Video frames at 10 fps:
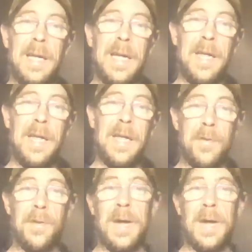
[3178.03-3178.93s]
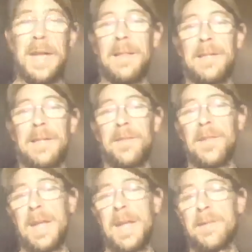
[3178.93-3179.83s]
either I let the
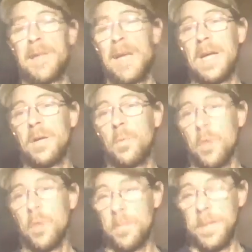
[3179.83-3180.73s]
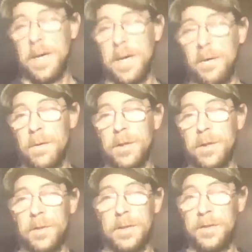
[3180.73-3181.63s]
snake stay in the woodpile
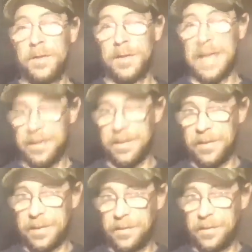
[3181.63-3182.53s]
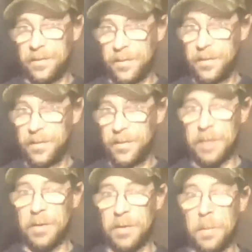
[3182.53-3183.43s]
because he's kind of
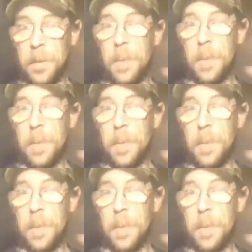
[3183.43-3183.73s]
sticks around the ball,